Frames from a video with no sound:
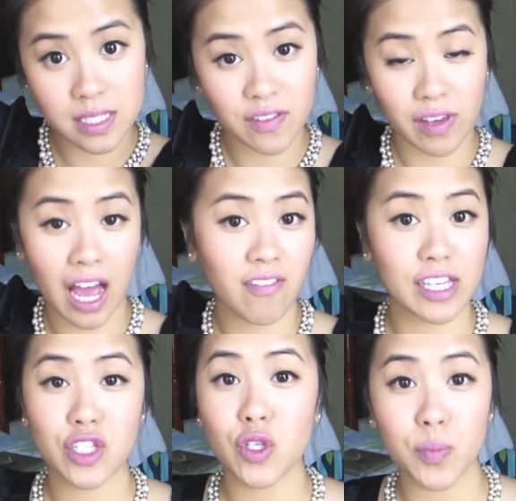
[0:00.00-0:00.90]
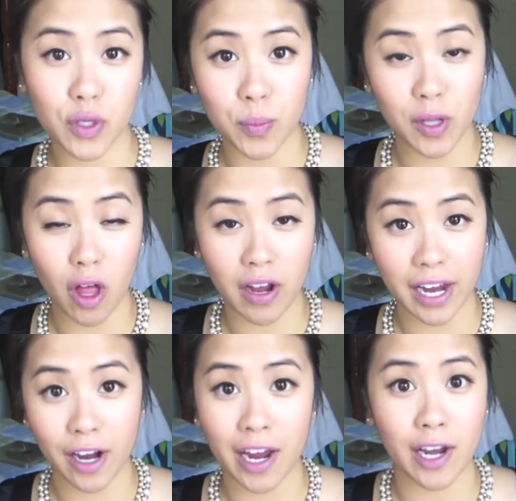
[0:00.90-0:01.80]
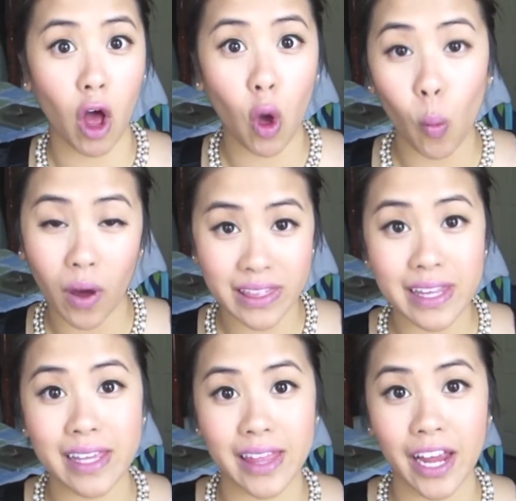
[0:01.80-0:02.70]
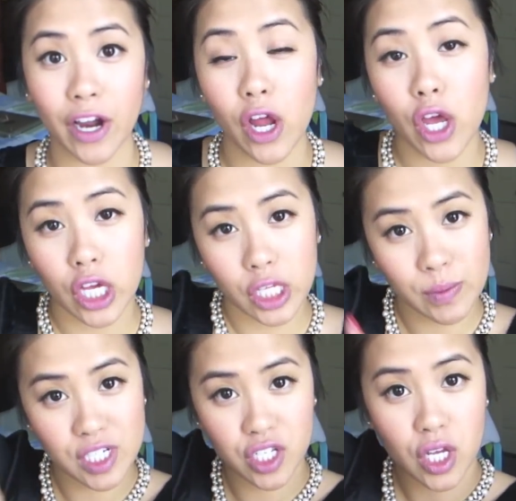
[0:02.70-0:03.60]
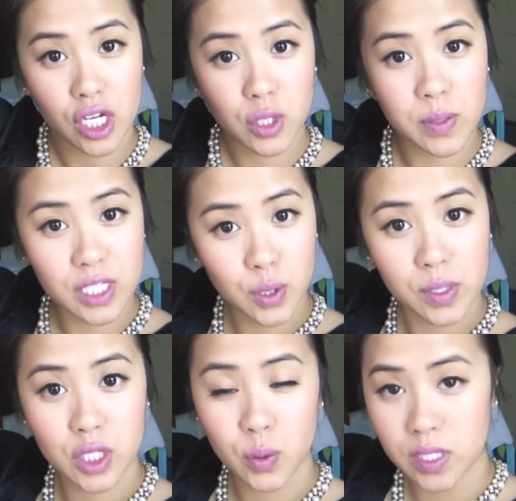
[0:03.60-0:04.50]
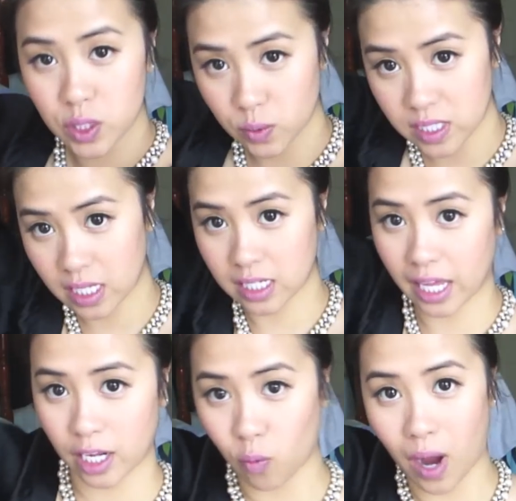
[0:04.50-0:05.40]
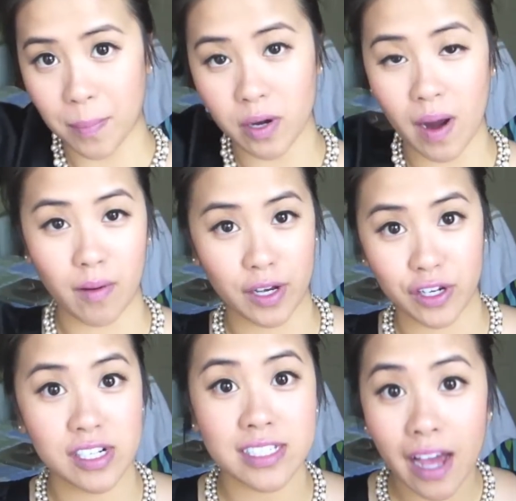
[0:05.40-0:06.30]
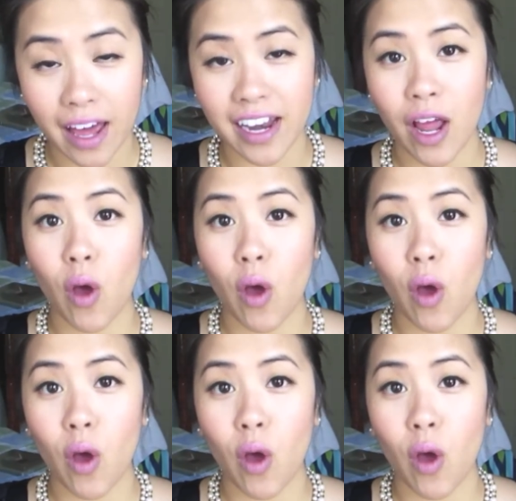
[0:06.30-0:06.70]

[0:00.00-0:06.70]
If you have like super duper long hair and all one length hair, you would just twist, twist, twist, twist and like wrap it around and you're done.